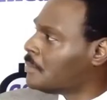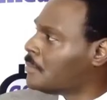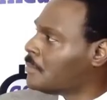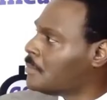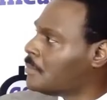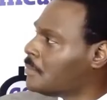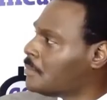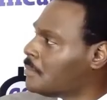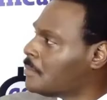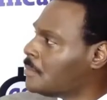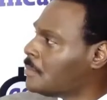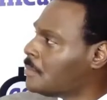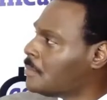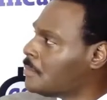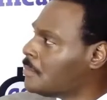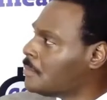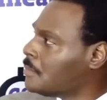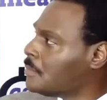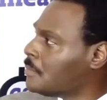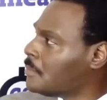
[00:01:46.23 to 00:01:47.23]

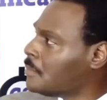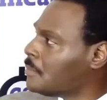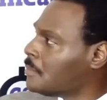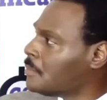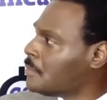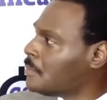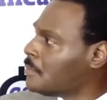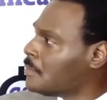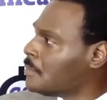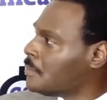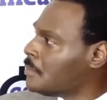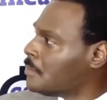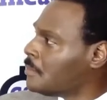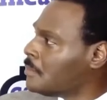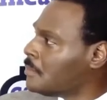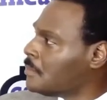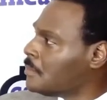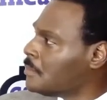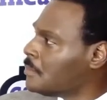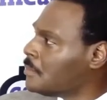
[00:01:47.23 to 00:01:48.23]

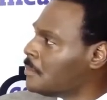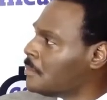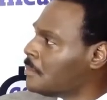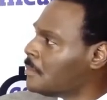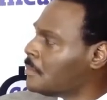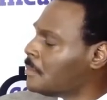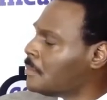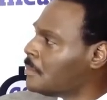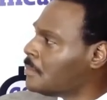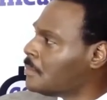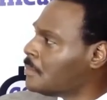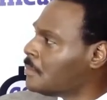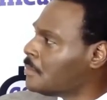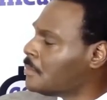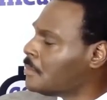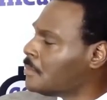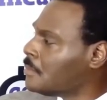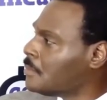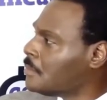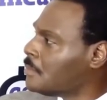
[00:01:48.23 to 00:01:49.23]

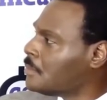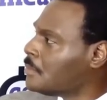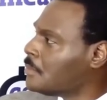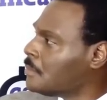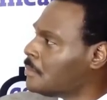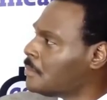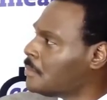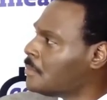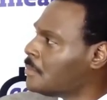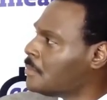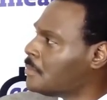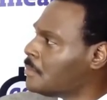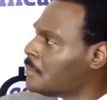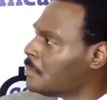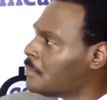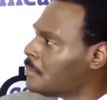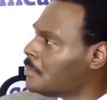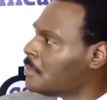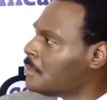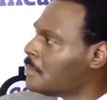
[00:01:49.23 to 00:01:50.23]

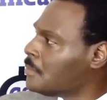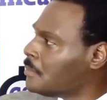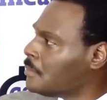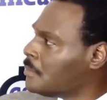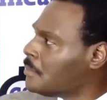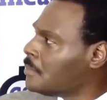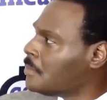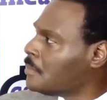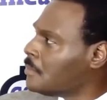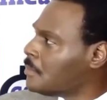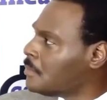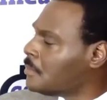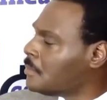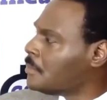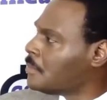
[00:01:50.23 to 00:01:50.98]
No words are spoken by the person on screen.